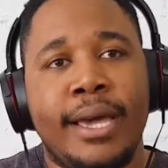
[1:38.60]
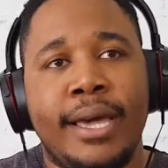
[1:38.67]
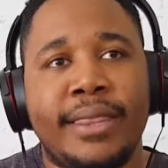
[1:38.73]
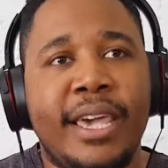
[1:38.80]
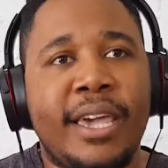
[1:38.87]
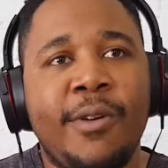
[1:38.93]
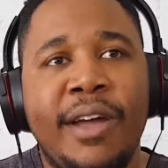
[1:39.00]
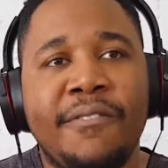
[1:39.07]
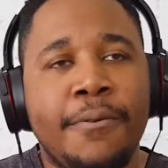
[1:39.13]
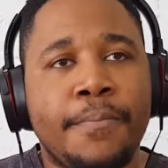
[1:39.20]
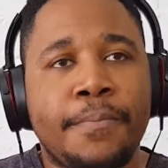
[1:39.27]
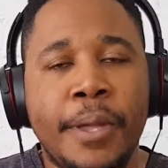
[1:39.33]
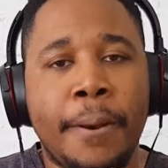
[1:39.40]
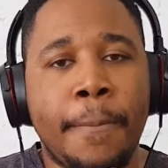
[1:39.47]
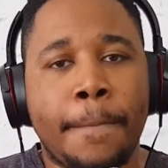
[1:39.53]
they haven't
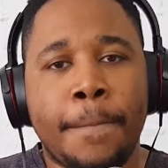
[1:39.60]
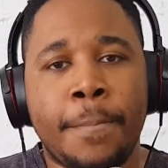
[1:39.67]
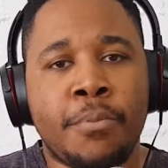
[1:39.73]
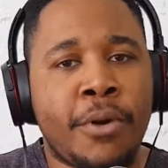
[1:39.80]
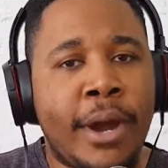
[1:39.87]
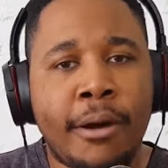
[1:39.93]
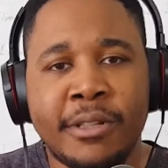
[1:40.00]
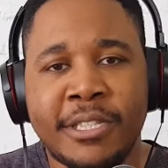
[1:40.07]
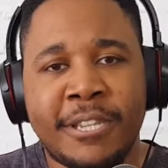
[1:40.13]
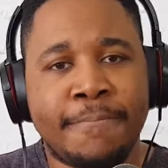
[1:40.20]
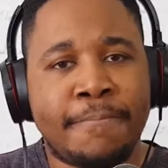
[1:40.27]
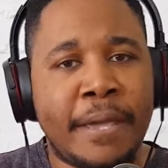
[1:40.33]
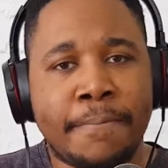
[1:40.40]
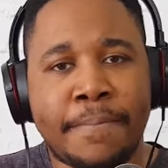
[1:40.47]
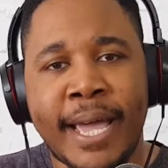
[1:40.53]
been proud to
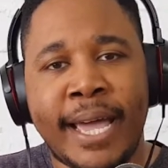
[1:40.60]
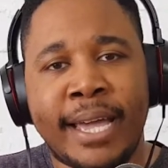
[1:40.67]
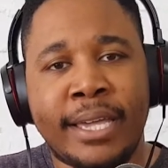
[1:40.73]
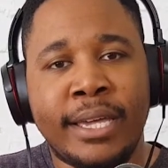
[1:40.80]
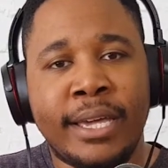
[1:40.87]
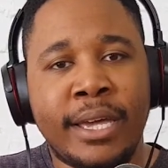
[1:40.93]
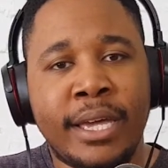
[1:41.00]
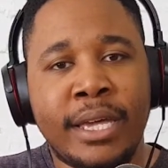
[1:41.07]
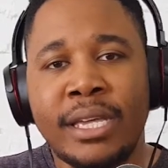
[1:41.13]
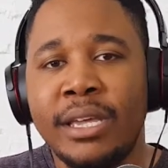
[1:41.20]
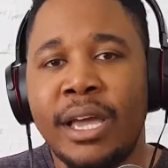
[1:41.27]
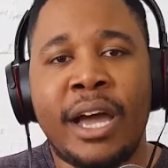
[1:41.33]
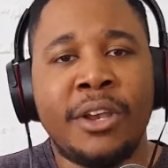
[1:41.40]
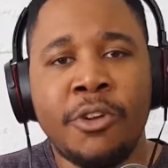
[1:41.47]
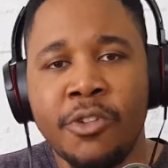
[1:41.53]
be black.
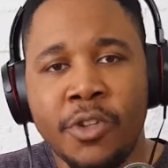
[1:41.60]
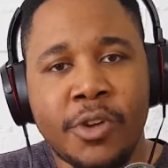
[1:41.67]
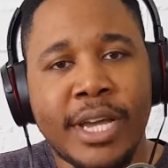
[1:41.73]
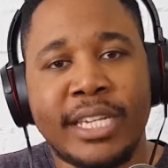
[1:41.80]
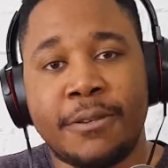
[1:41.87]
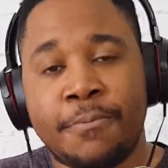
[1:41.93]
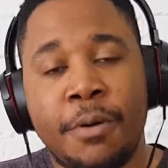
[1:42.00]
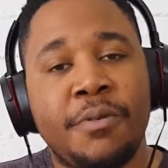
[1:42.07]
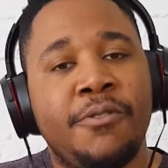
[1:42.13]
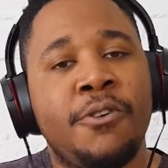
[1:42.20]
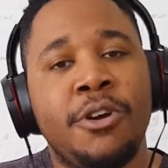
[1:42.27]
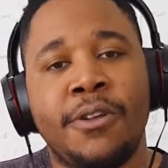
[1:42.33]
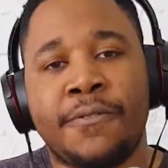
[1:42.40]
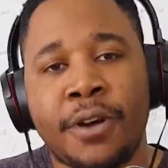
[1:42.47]
I know you guys have probably heard of